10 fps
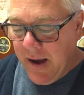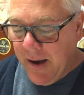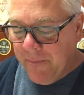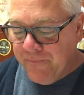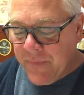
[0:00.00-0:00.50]

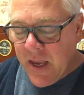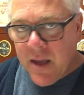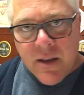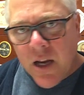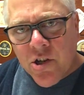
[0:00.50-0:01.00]

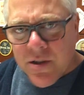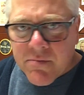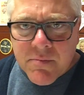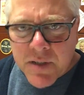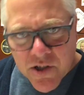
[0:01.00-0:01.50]

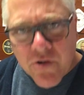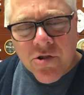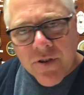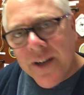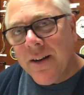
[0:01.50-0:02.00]
But
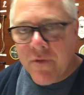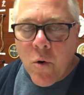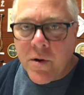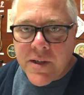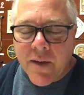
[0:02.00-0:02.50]
surgery, of
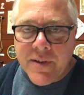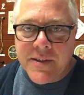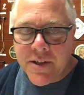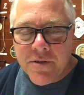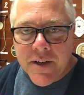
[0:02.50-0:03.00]
course,
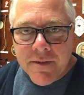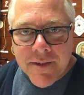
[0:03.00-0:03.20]
obviously you